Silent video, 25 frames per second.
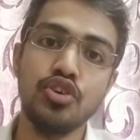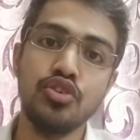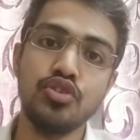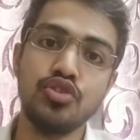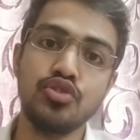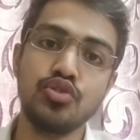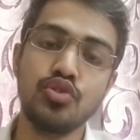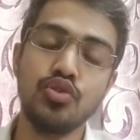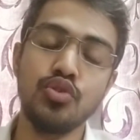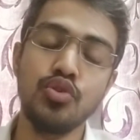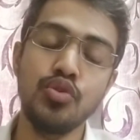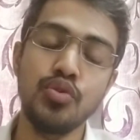
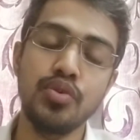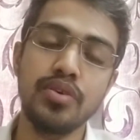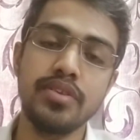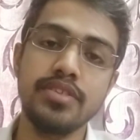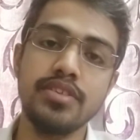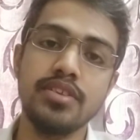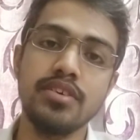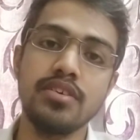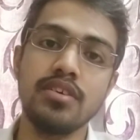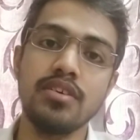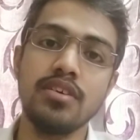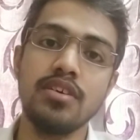So
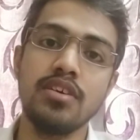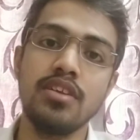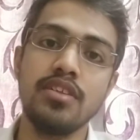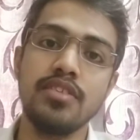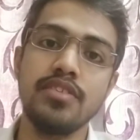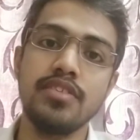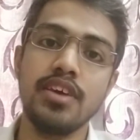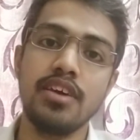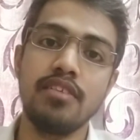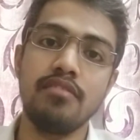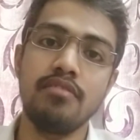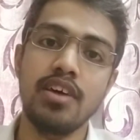
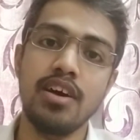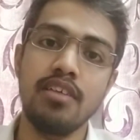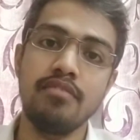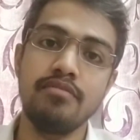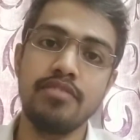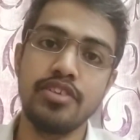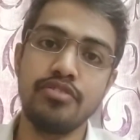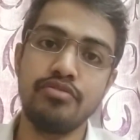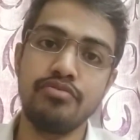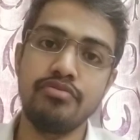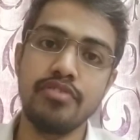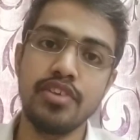there are
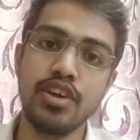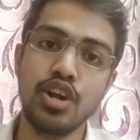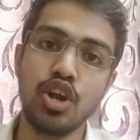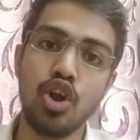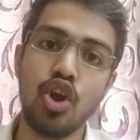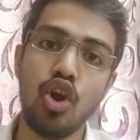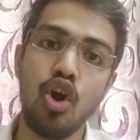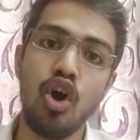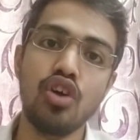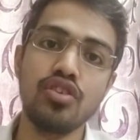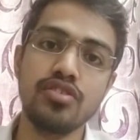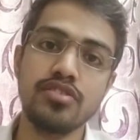
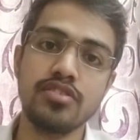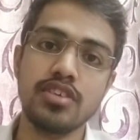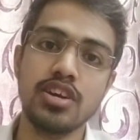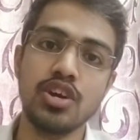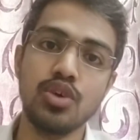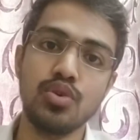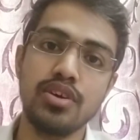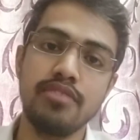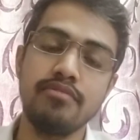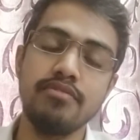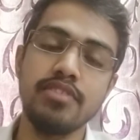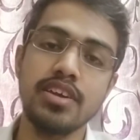different laws
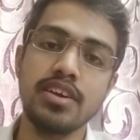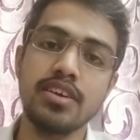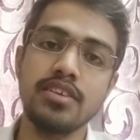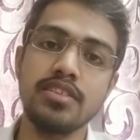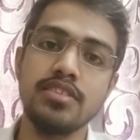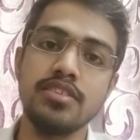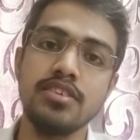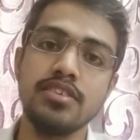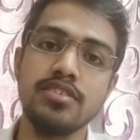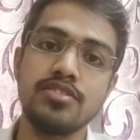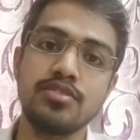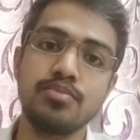
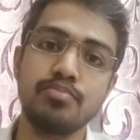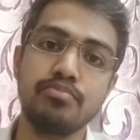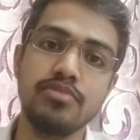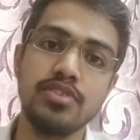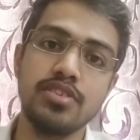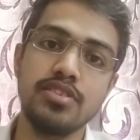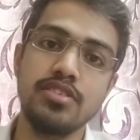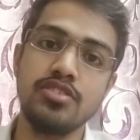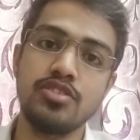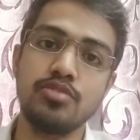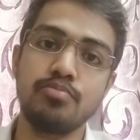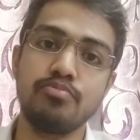governing
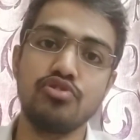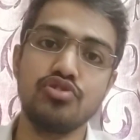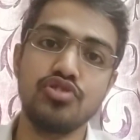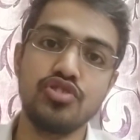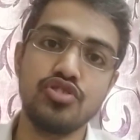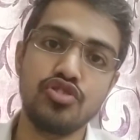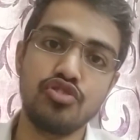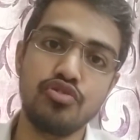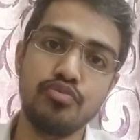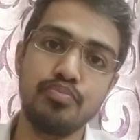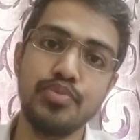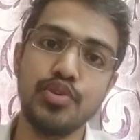this
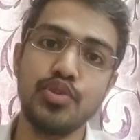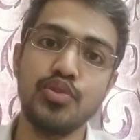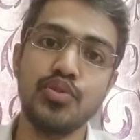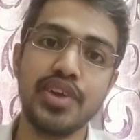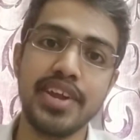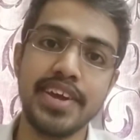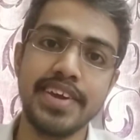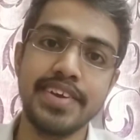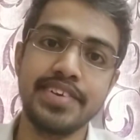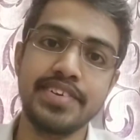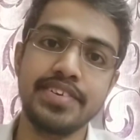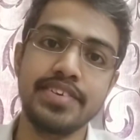process of
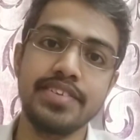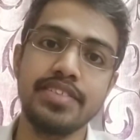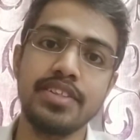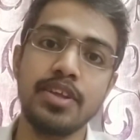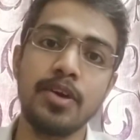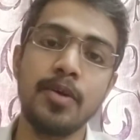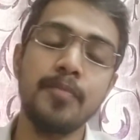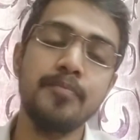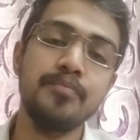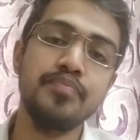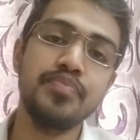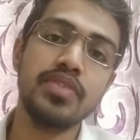mutation
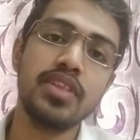